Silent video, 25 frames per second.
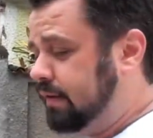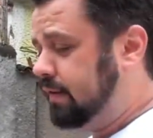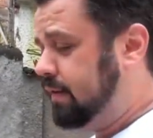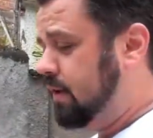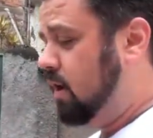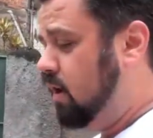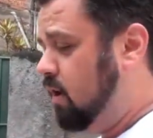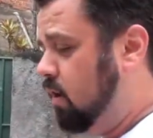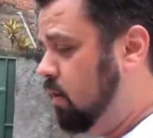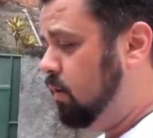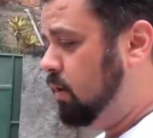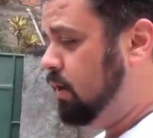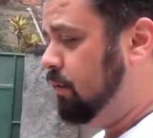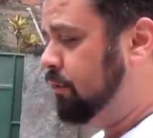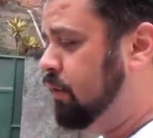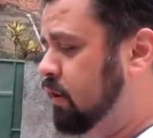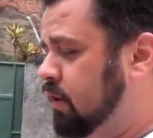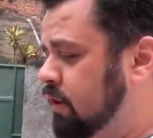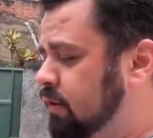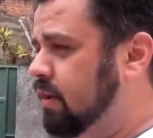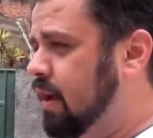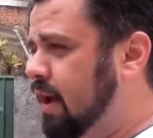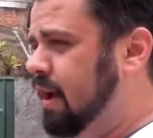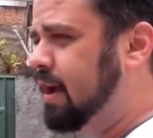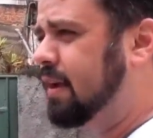So if you
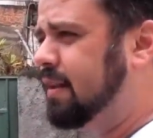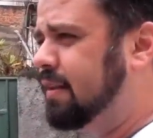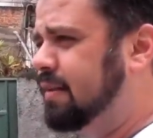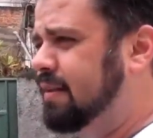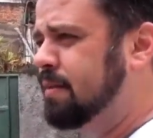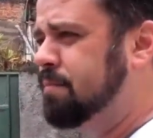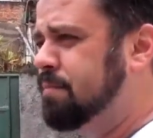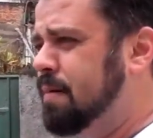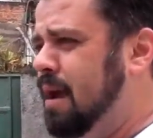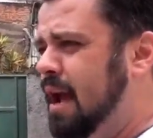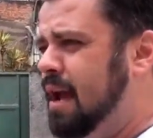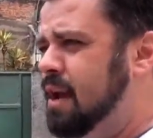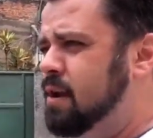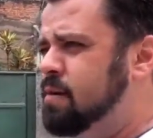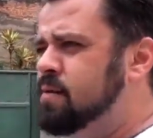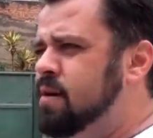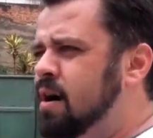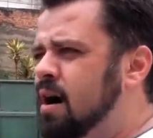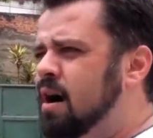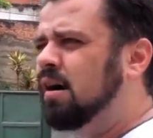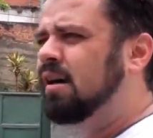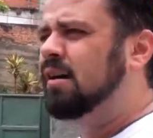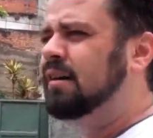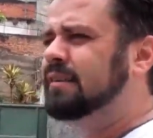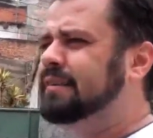take the
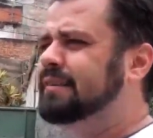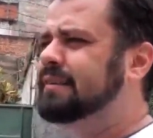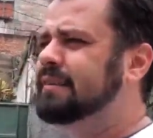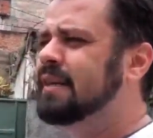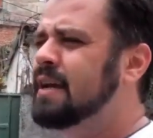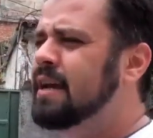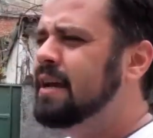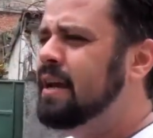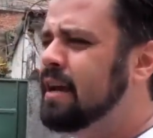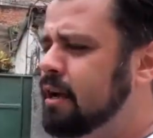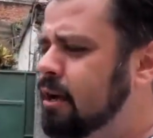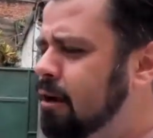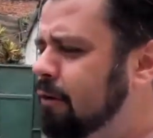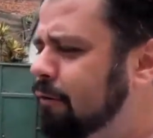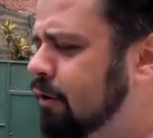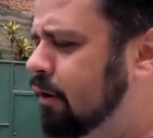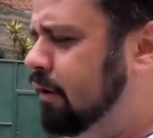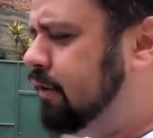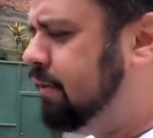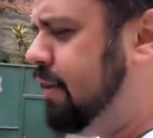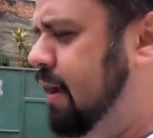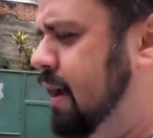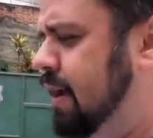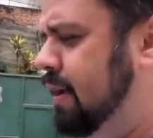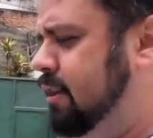manuals, if you
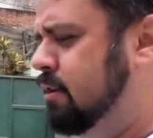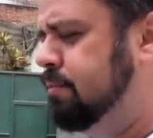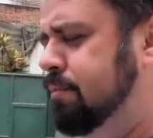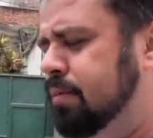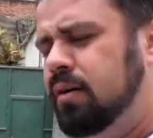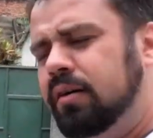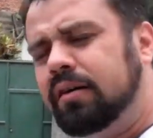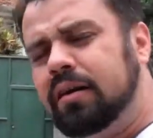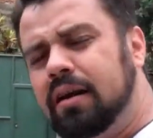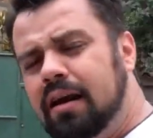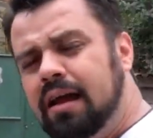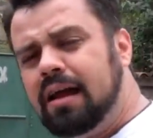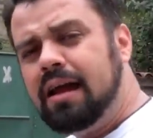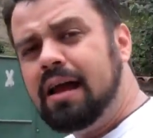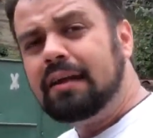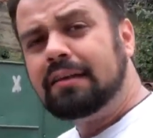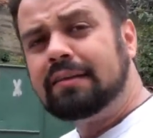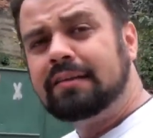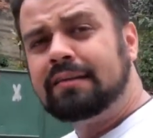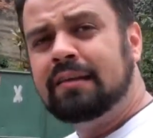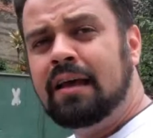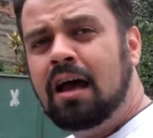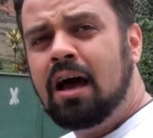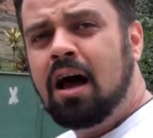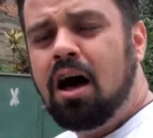take the
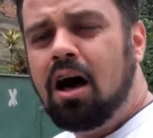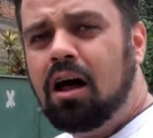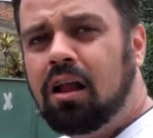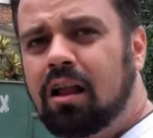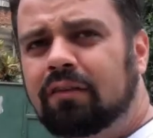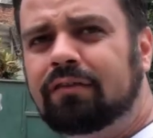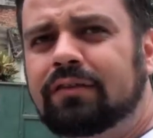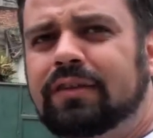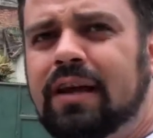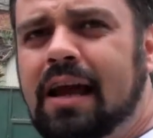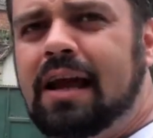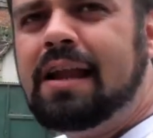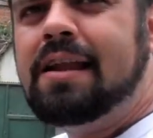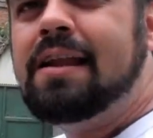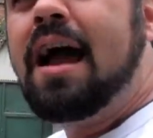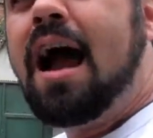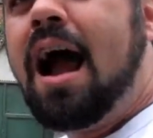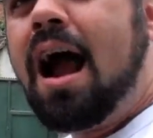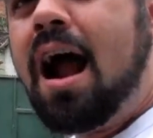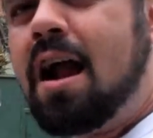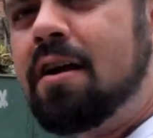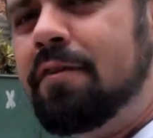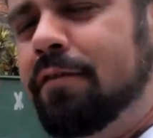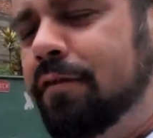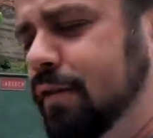booklets, all of them
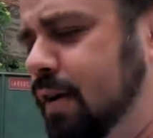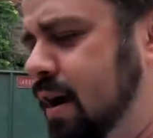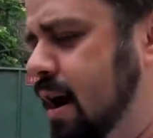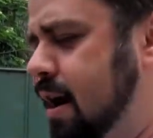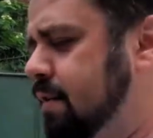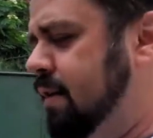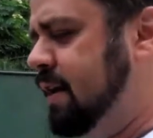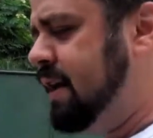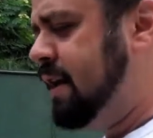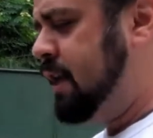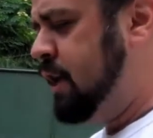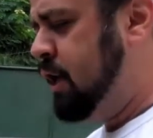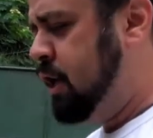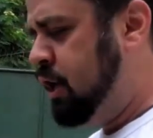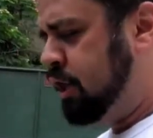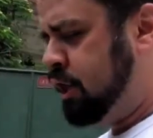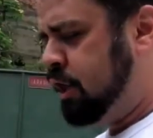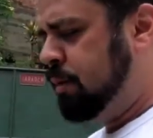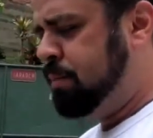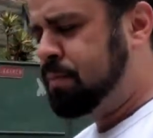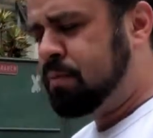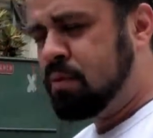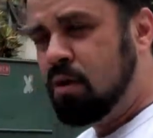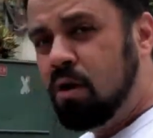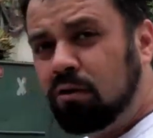are very youth
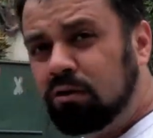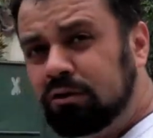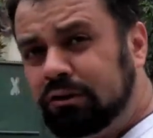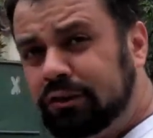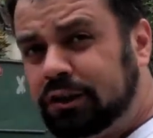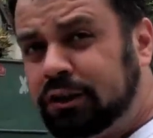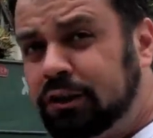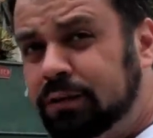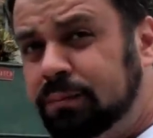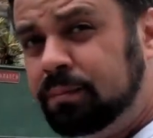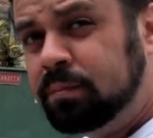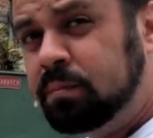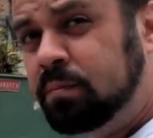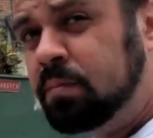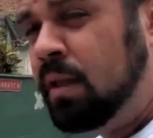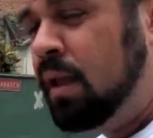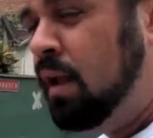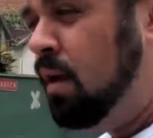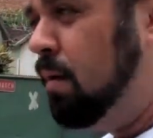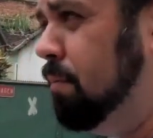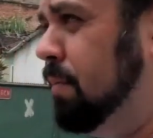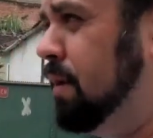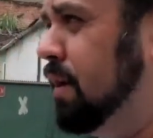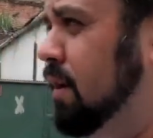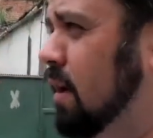approach
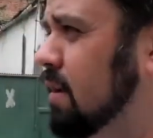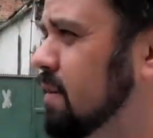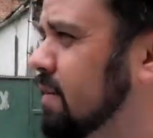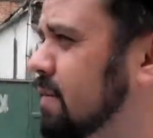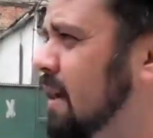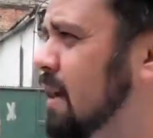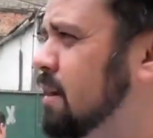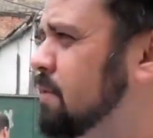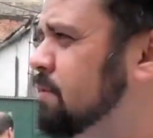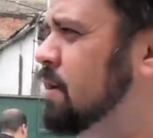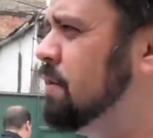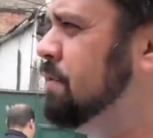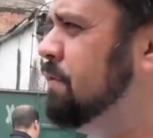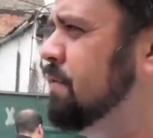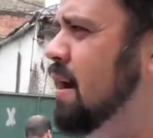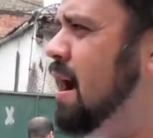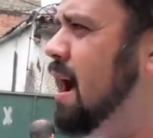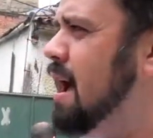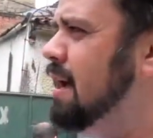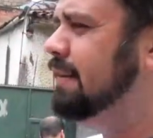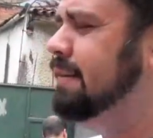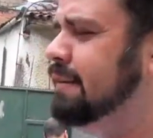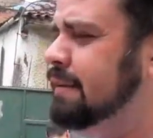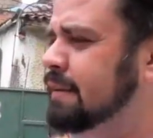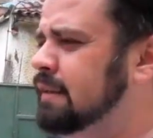because they're
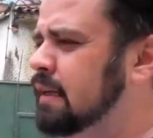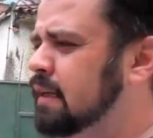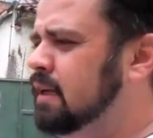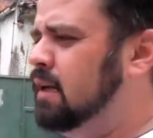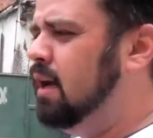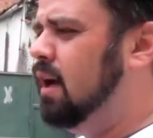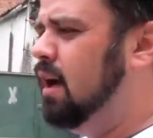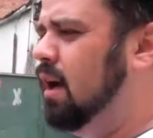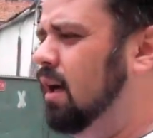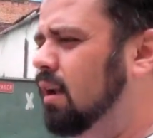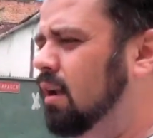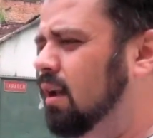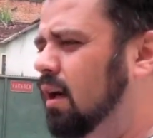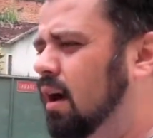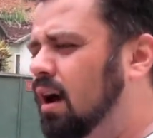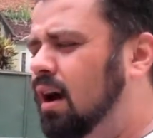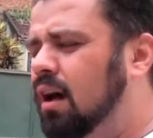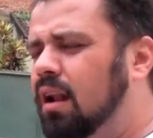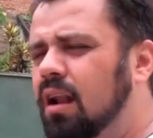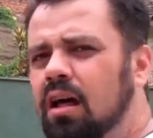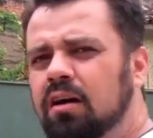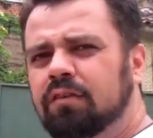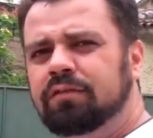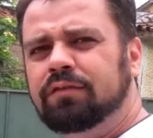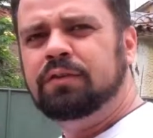revising
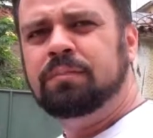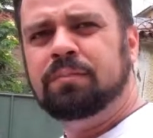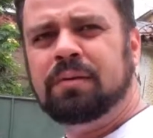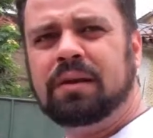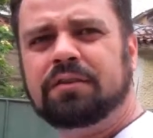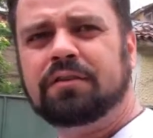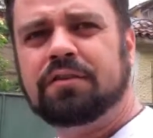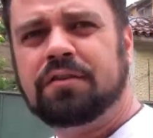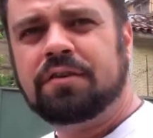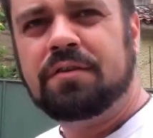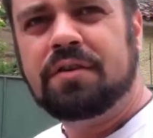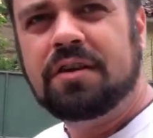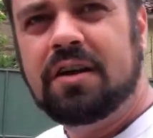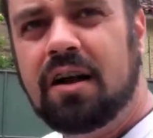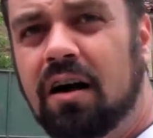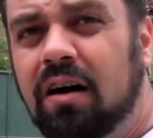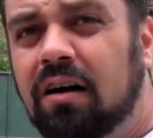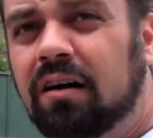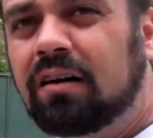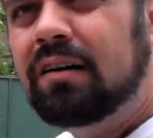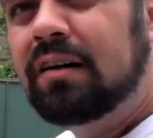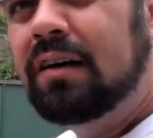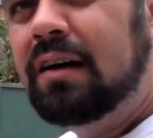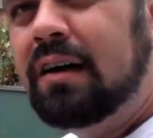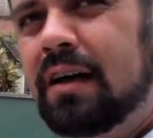all of the
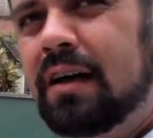material